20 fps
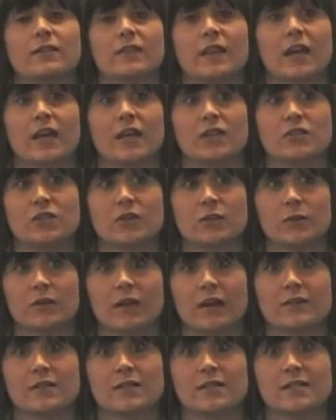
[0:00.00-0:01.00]
the
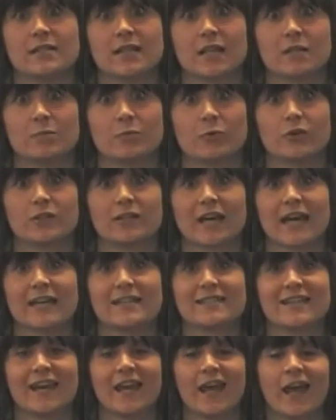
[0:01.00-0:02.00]
2006
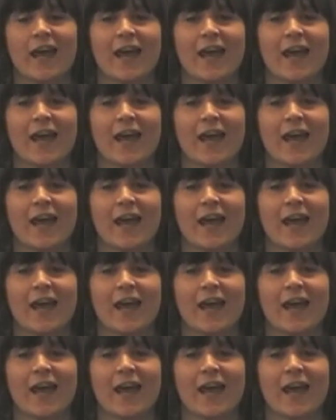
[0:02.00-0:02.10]
broadcast,